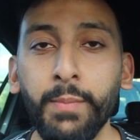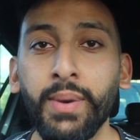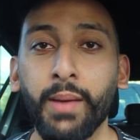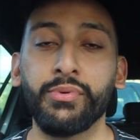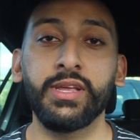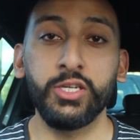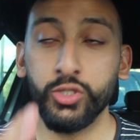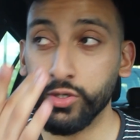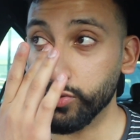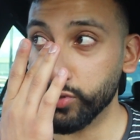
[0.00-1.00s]
Paprika
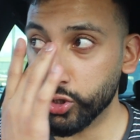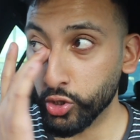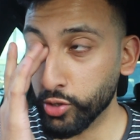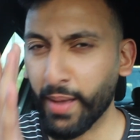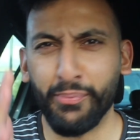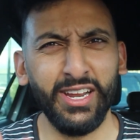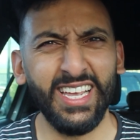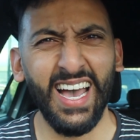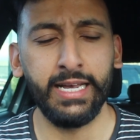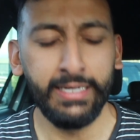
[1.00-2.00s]
Jungle. Jungle
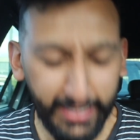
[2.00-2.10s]
Paprika!